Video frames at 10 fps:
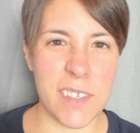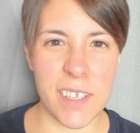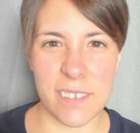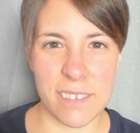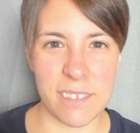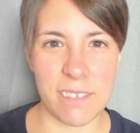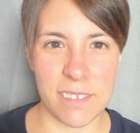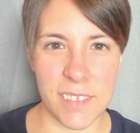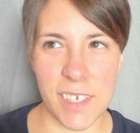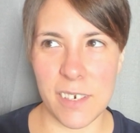that,
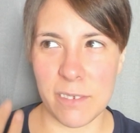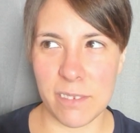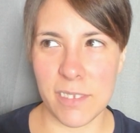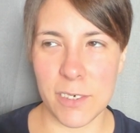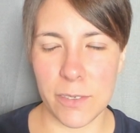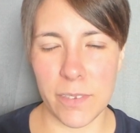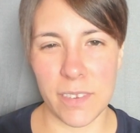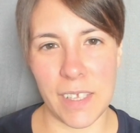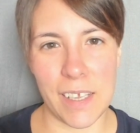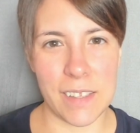you know, little
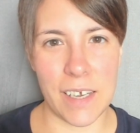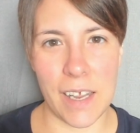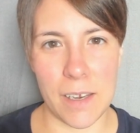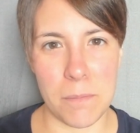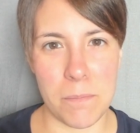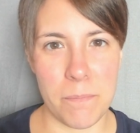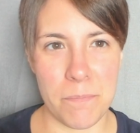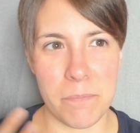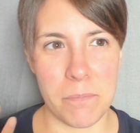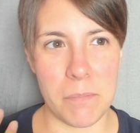thing that I had
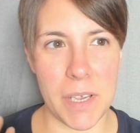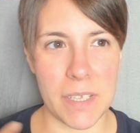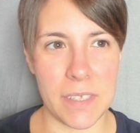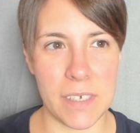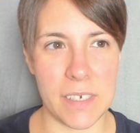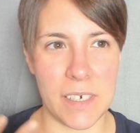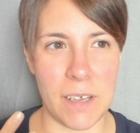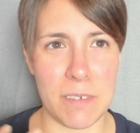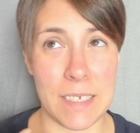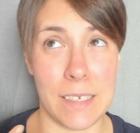back then, and I
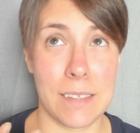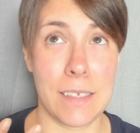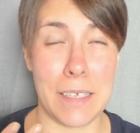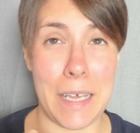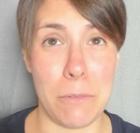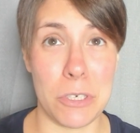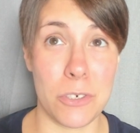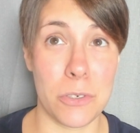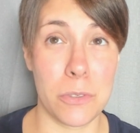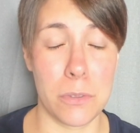was like, none of that was
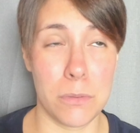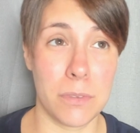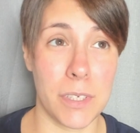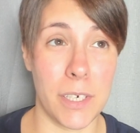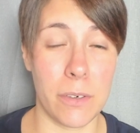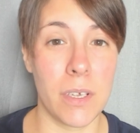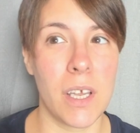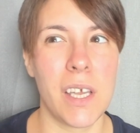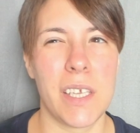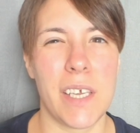true, you know,
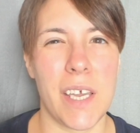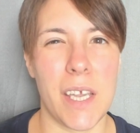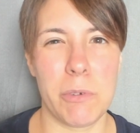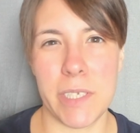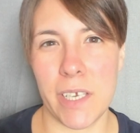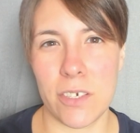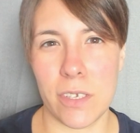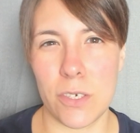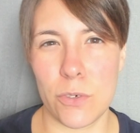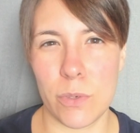yeah, it was
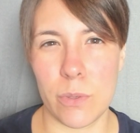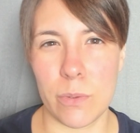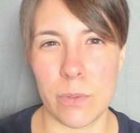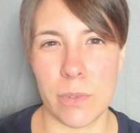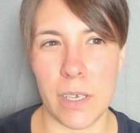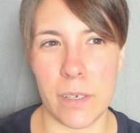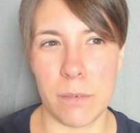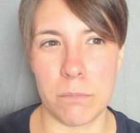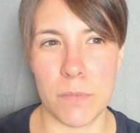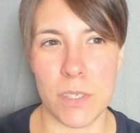actually true,
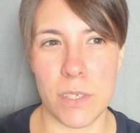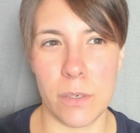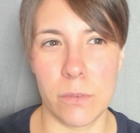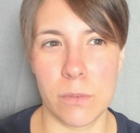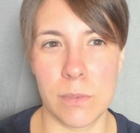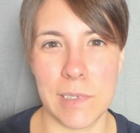um, so,